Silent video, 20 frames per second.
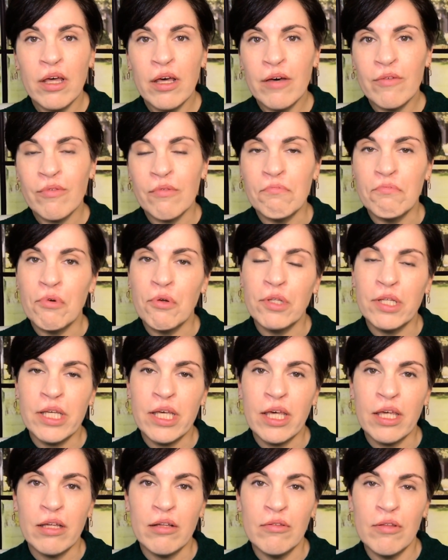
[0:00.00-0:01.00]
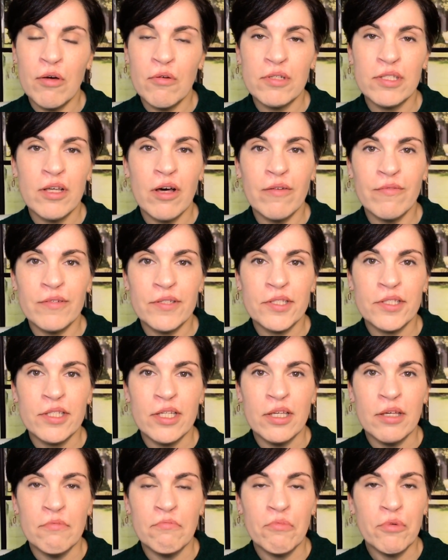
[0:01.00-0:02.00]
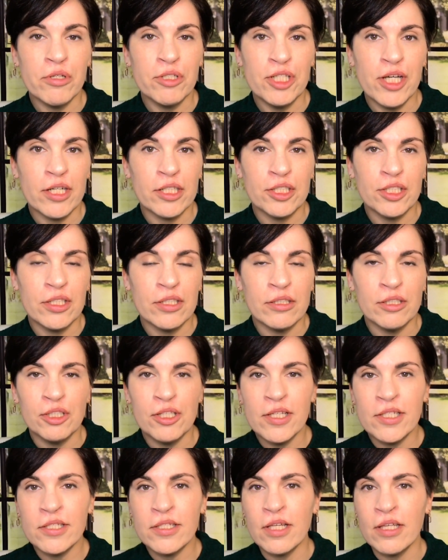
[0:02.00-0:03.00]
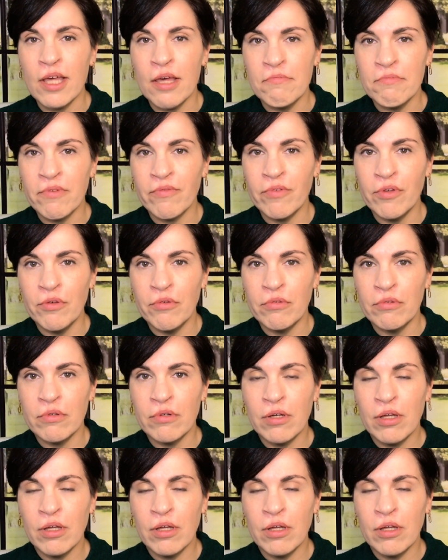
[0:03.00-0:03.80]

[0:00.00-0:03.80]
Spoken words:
from bullying, low self-esteem, rejection, just to name a few.